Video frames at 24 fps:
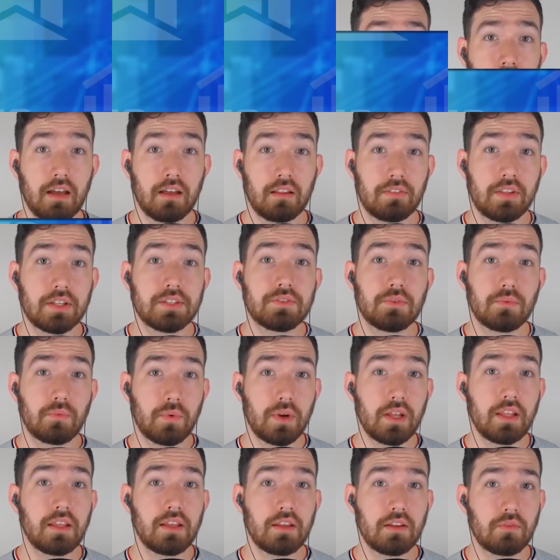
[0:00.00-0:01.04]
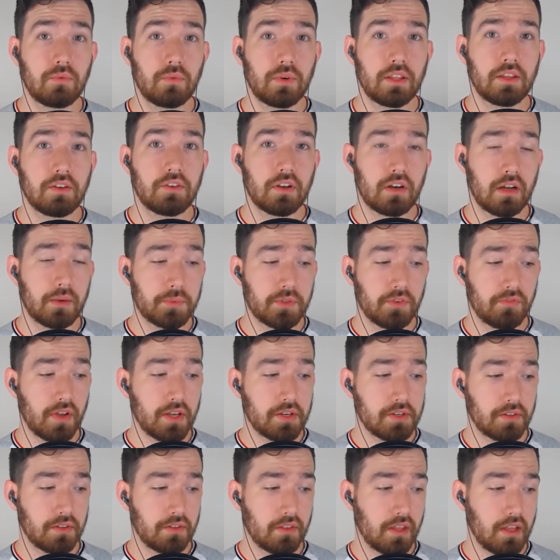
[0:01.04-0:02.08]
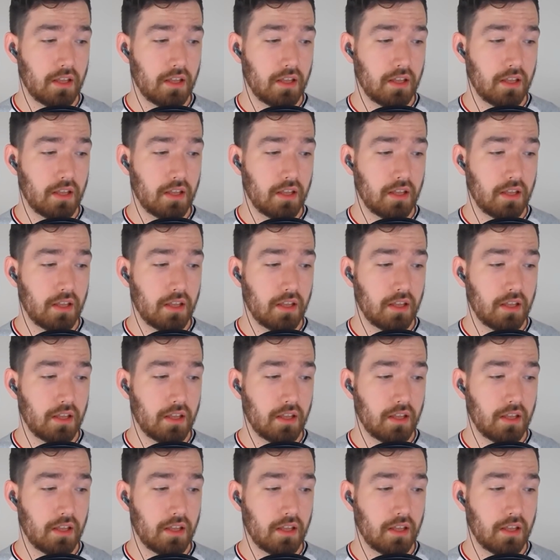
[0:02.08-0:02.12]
Yeah, that's a really, really good observation.